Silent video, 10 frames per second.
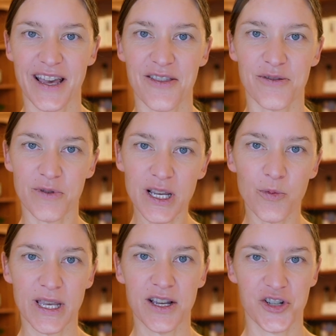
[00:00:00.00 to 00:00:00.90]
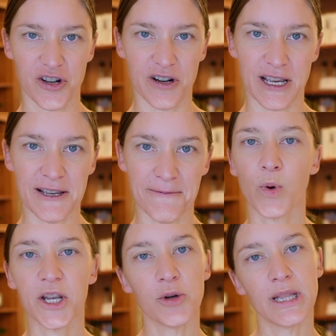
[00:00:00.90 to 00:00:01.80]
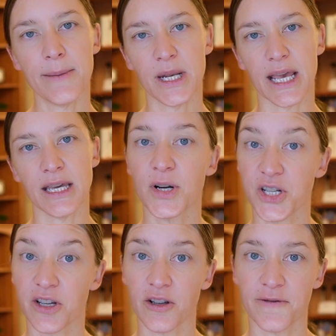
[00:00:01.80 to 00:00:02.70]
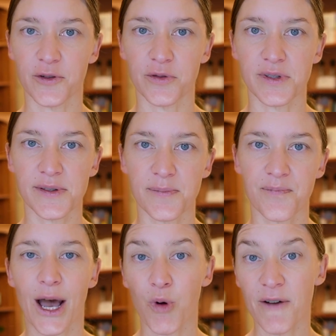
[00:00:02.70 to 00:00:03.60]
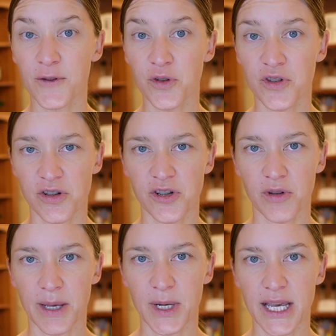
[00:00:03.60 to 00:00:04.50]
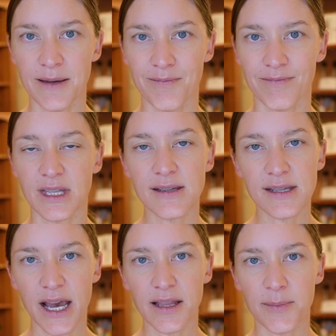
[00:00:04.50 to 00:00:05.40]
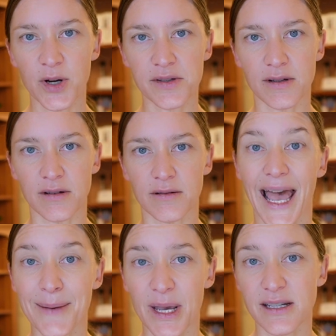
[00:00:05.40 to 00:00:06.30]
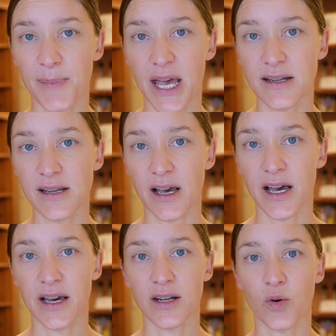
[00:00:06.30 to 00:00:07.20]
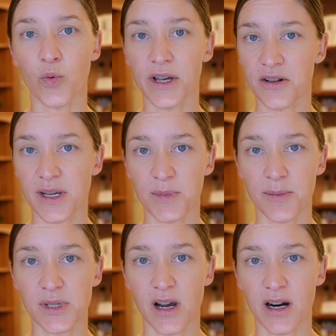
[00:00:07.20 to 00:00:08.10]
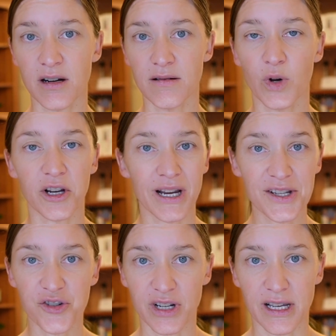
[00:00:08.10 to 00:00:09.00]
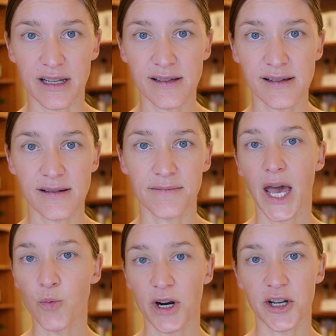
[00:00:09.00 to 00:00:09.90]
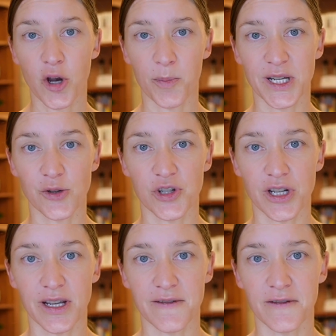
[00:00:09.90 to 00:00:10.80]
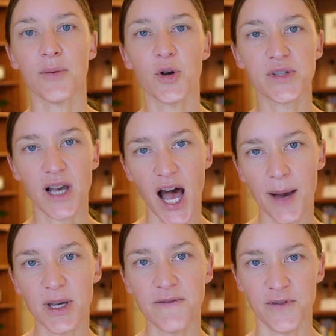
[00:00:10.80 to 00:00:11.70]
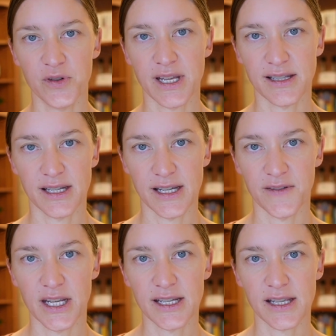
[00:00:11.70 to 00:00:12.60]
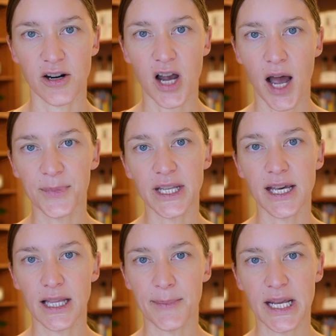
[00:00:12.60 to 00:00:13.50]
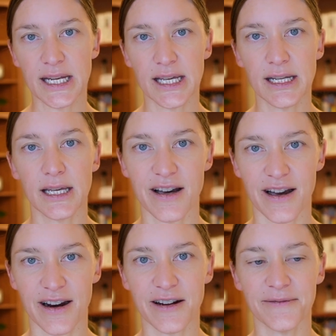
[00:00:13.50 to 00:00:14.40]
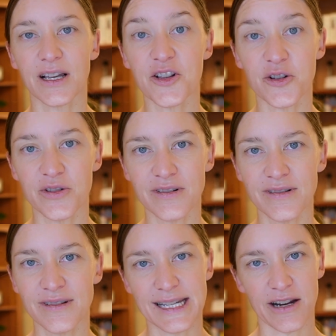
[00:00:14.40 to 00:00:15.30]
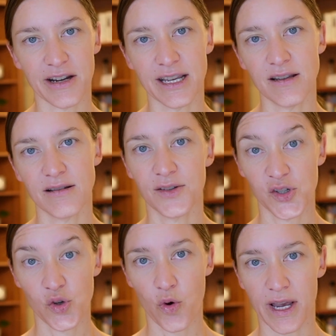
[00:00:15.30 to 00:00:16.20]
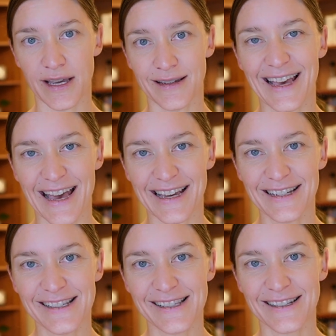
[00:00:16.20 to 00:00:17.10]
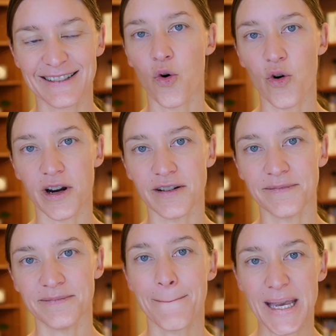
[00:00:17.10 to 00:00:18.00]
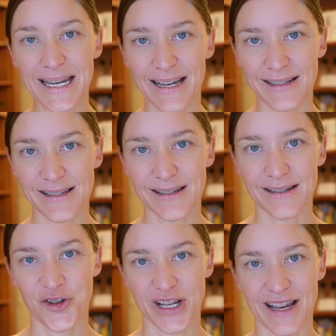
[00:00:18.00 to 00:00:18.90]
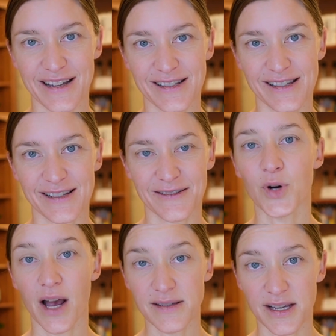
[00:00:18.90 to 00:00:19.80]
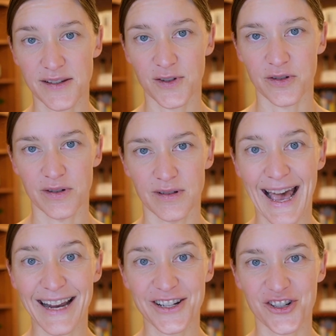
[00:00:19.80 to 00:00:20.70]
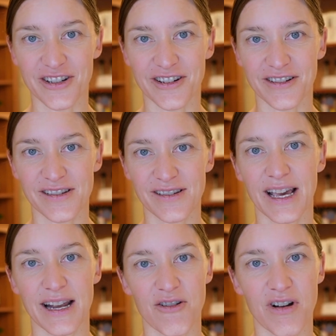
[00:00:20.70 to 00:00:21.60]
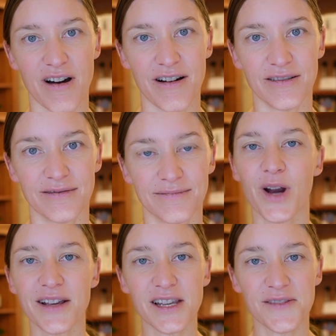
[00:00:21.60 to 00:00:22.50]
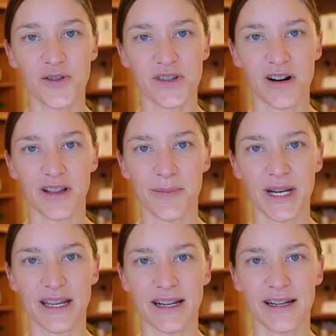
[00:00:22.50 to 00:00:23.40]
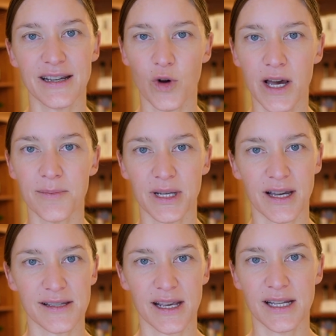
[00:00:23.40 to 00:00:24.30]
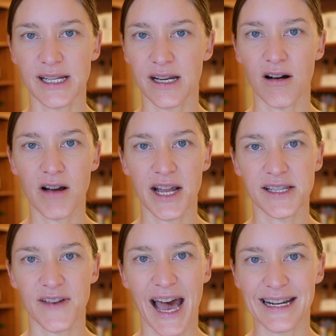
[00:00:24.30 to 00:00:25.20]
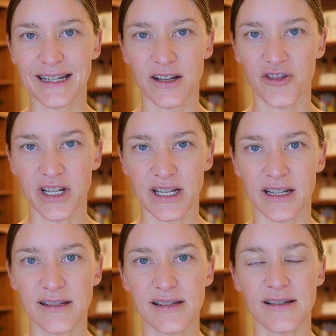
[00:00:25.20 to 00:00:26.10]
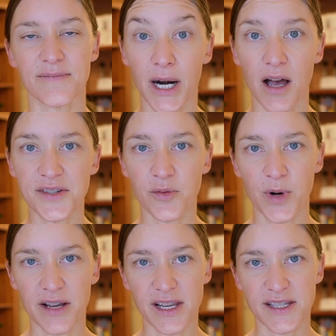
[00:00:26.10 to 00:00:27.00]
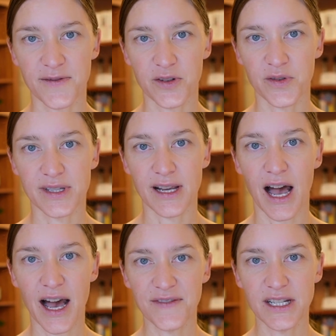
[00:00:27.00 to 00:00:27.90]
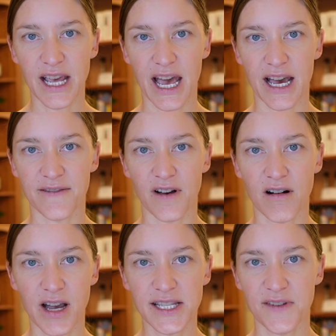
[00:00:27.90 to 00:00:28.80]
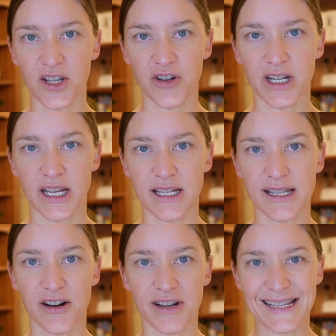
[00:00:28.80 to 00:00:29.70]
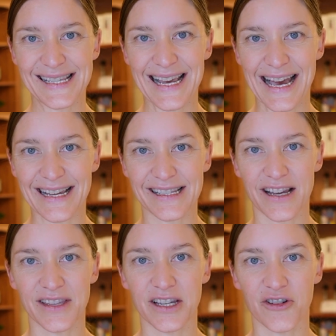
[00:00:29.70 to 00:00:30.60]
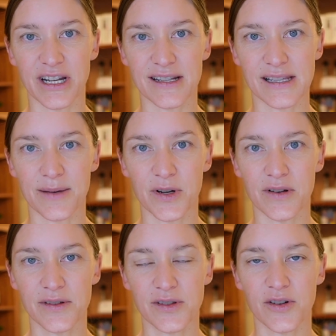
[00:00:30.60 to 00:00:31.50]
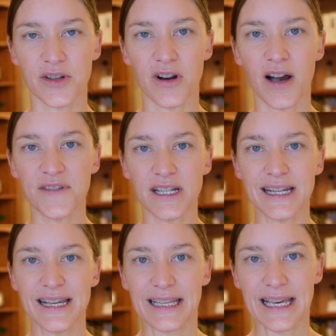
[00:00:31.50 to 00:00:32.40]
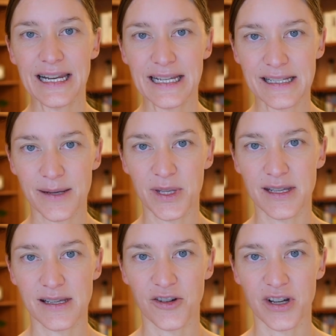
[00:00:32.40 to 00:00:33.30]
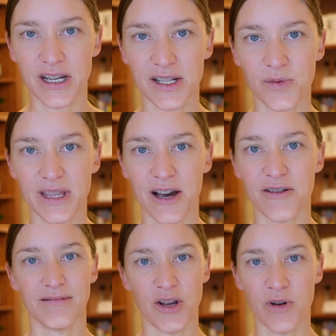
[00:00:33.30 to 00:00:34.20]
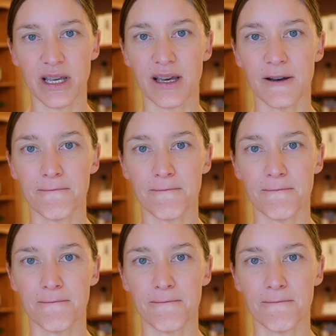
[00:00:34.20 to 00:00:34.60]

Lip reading: a 3-week journey where you eliminate particular foods. Now, what foods should you eliminate? This is highly personal and may depend on what your symptoms are, what your history is, and what are you hoping to achieve. The most common food sensitivities that are commonly eliminated are gluten, dairy, soy, eggs, corn, peanuts, tree nuts, processed food, added sugars, and alcohol. Processed foods are eliminated, one, because they contain all kinds of added ingredients, but also processed foods often have all kinds of ingredients that are disguised on the ingredients label. So you're often getting some of these ingredients without knowing it.